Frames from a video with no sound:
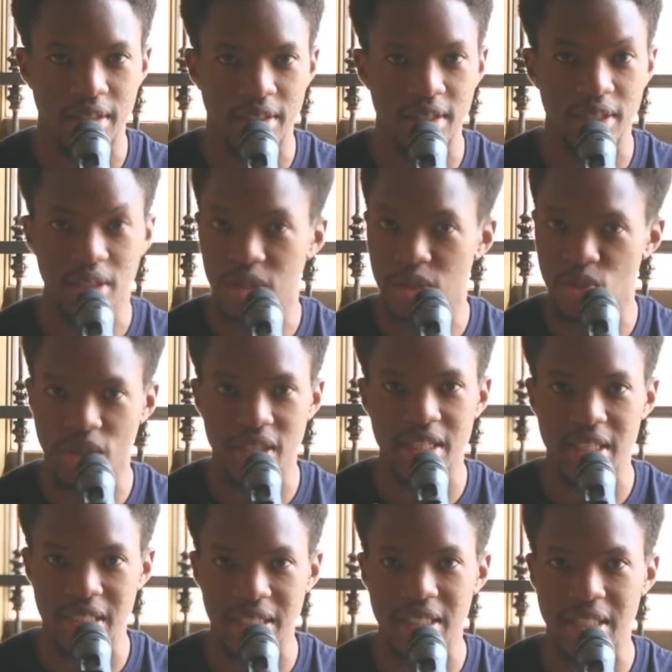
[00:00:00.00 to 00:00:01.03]
this is when
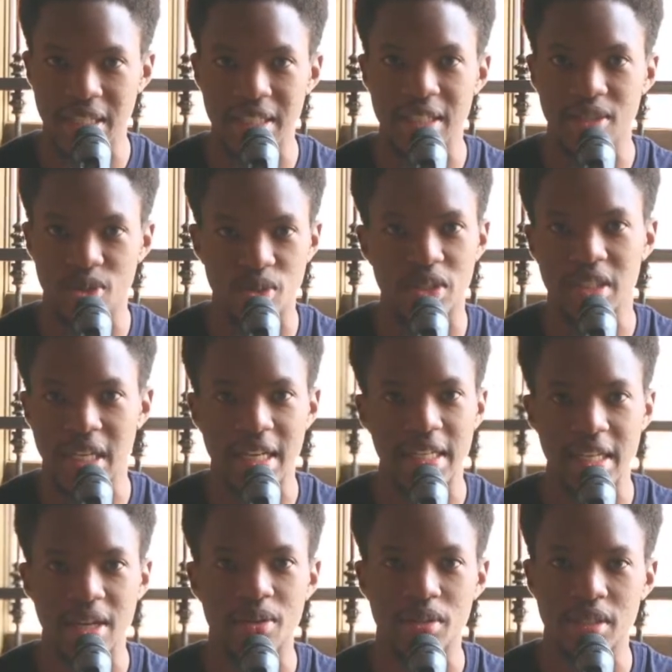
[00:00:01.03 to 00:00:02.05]
he started to
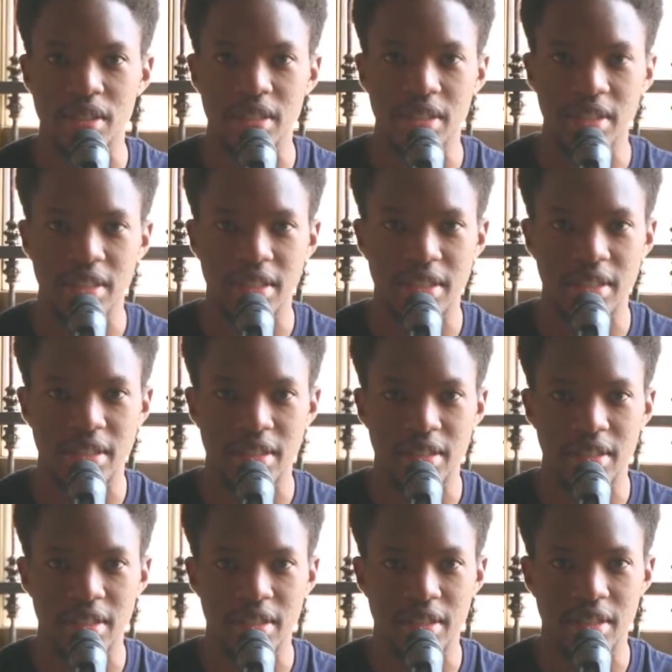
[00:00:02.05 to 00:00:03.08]
stand out.
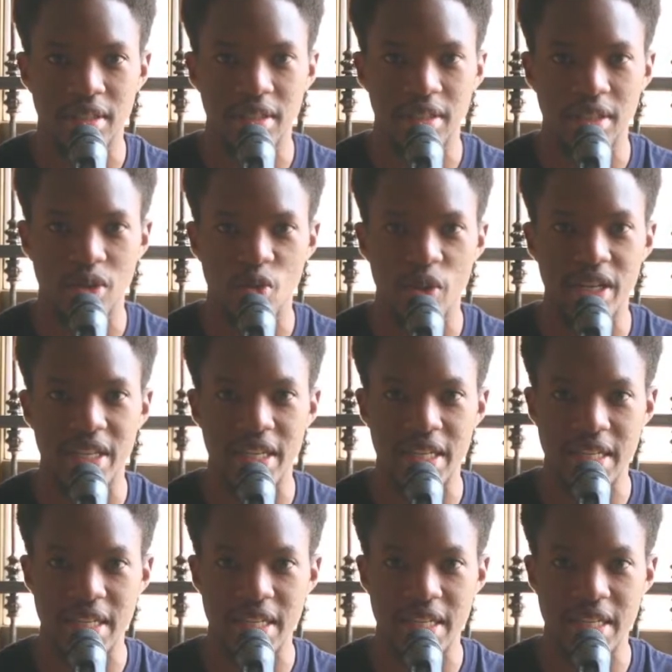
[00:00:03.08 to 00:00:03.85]
When he